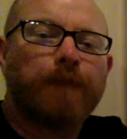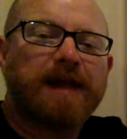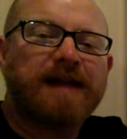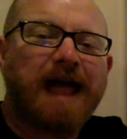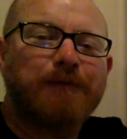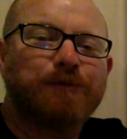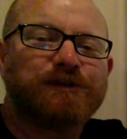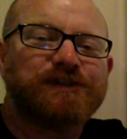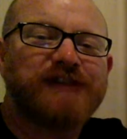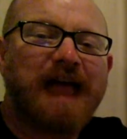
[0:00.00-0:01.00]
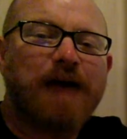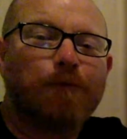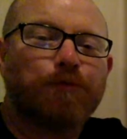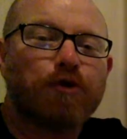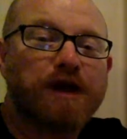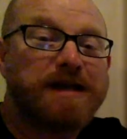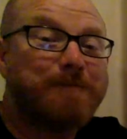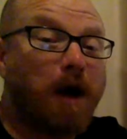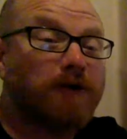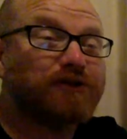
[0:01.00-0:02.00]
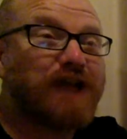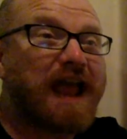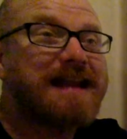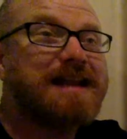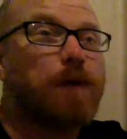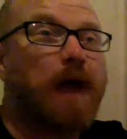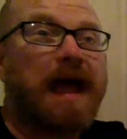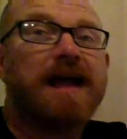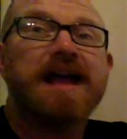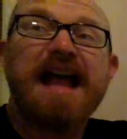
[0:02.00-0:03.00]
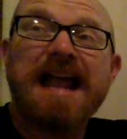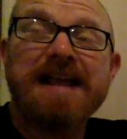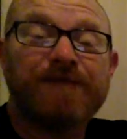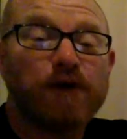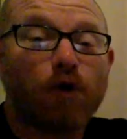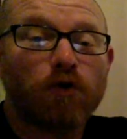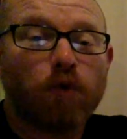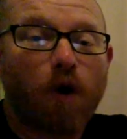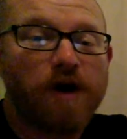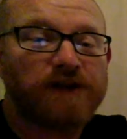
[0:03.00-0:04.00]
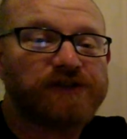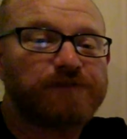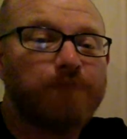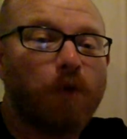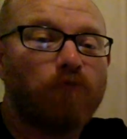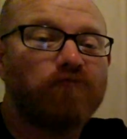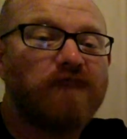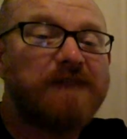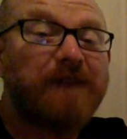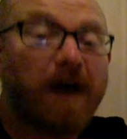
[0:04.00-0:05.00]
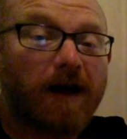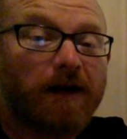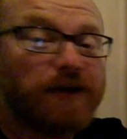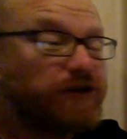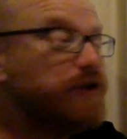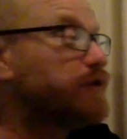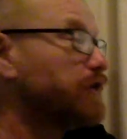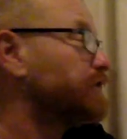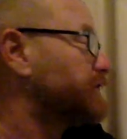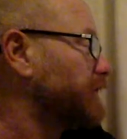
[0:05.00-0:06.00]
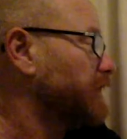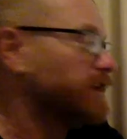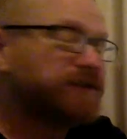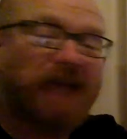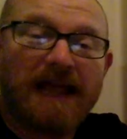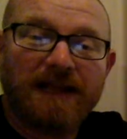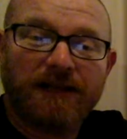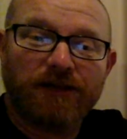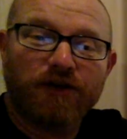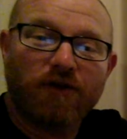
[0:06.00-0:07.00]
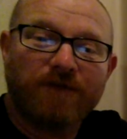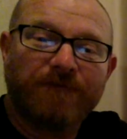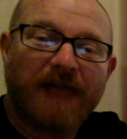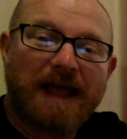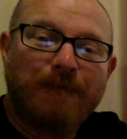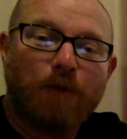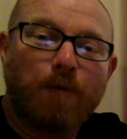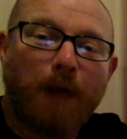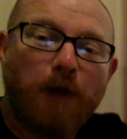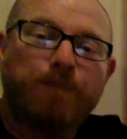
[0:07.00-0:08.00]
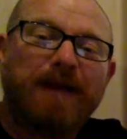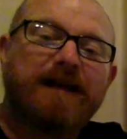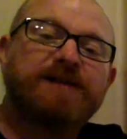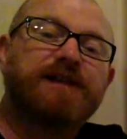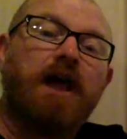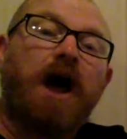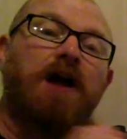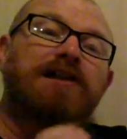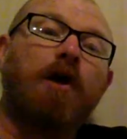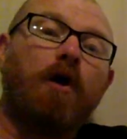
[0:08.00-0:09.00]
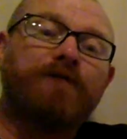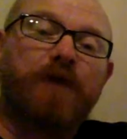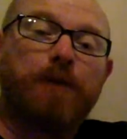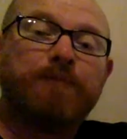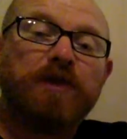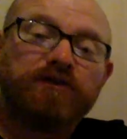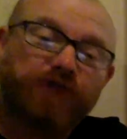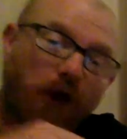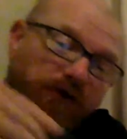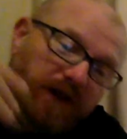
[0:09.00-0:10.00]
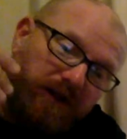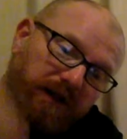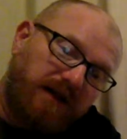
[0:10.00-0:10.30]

being able to sail pretty much anywhere, even on quite a small river, you could take your inflatable boat, because a lot of them don't